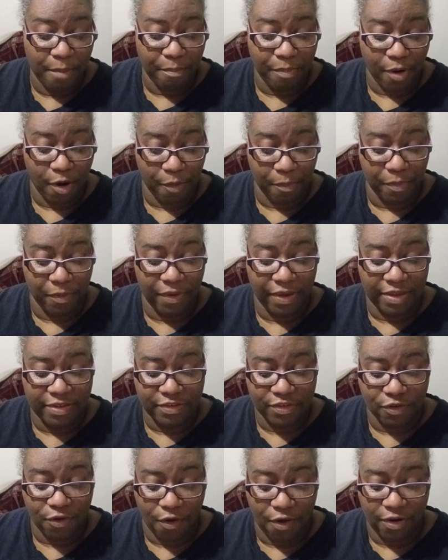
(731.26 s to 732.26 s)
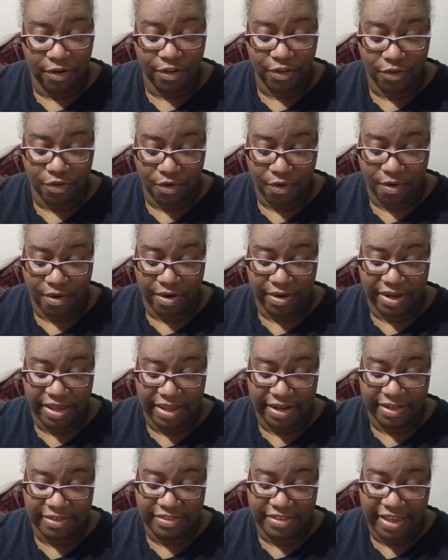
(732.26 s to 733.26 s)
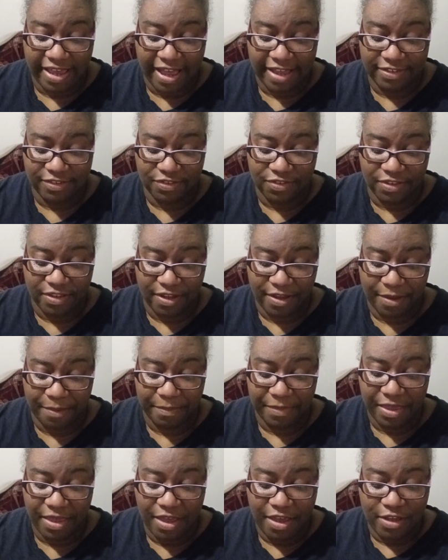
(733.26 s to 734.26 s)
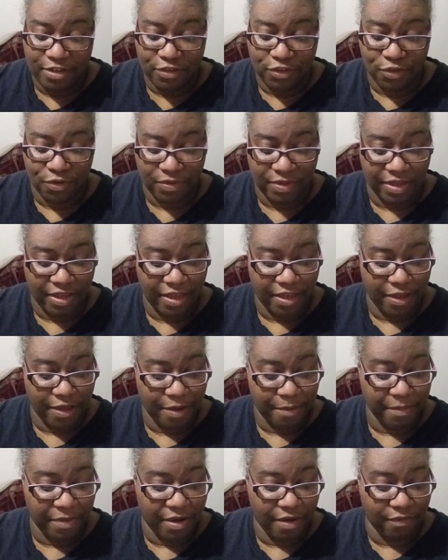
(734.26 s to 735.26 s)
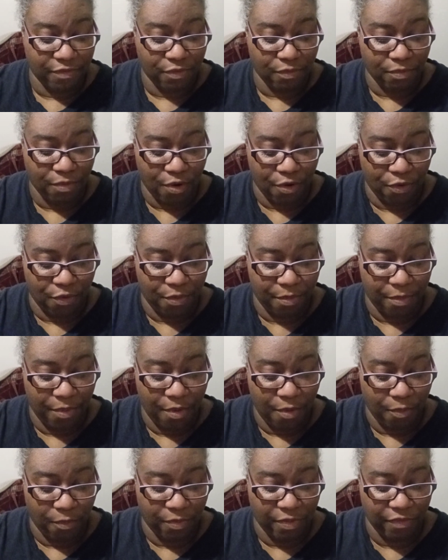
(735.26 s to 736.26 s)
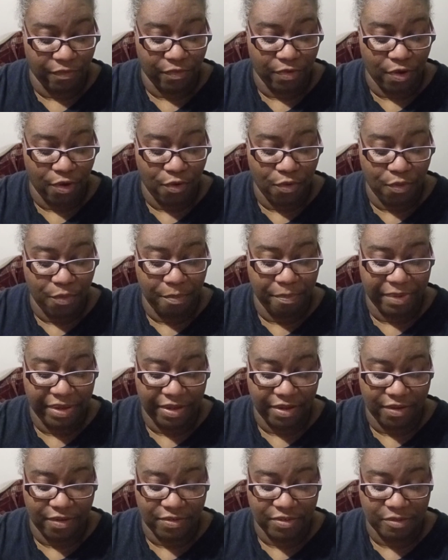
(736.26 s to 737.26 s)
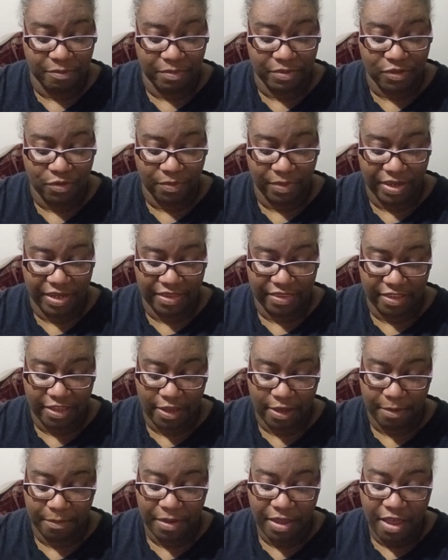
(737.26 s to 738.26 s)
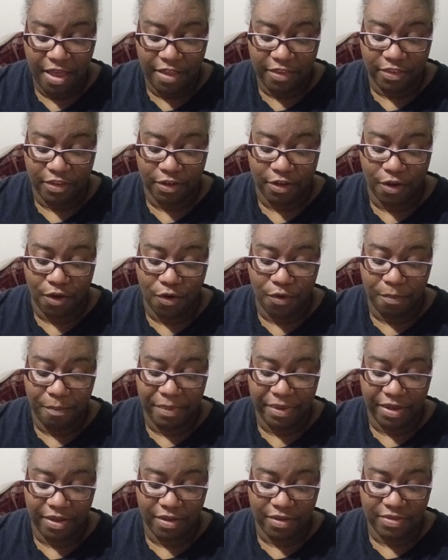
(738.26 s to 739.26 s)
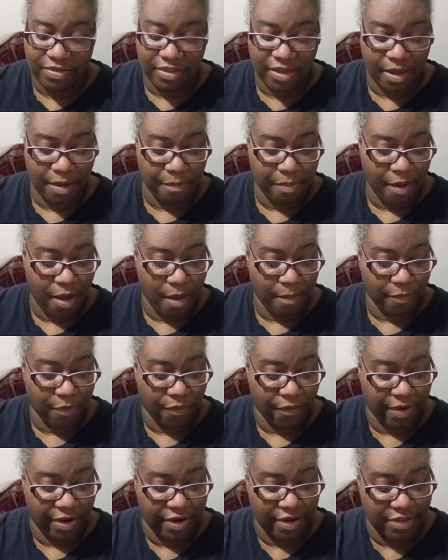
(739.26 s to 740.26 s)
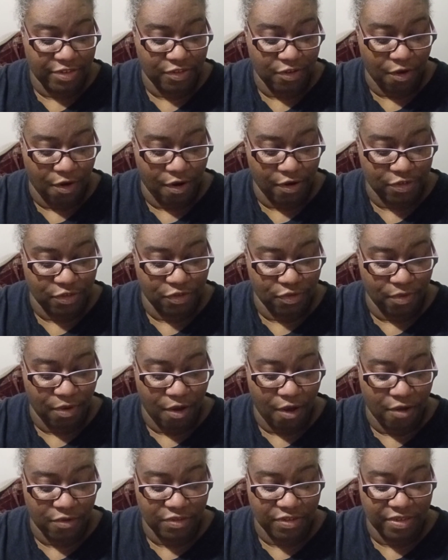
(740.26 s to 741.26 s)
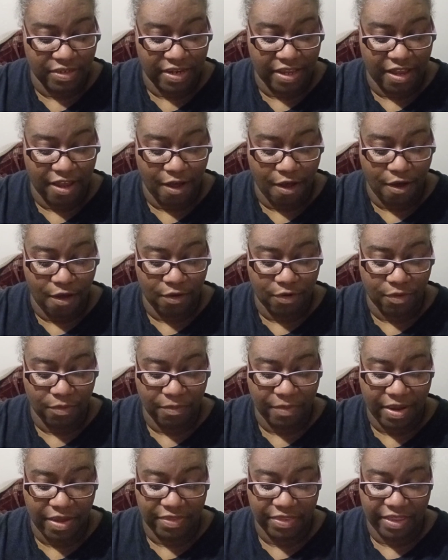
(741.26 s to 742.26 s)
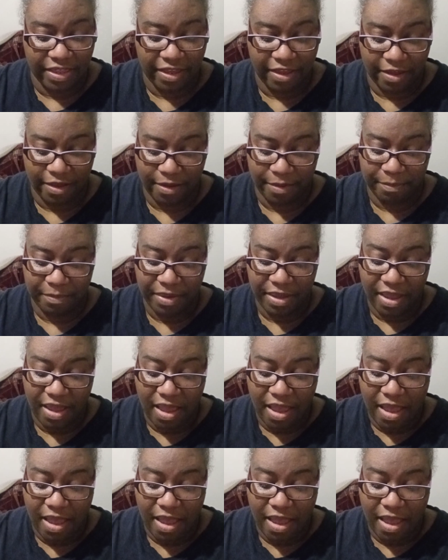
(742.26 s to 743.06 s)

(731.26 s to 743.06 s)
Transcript: purple, and scarlet yarn and attach them to the hem of the robe with gold bells between them. The gold bells and pomegranates are to alternate all around the hem.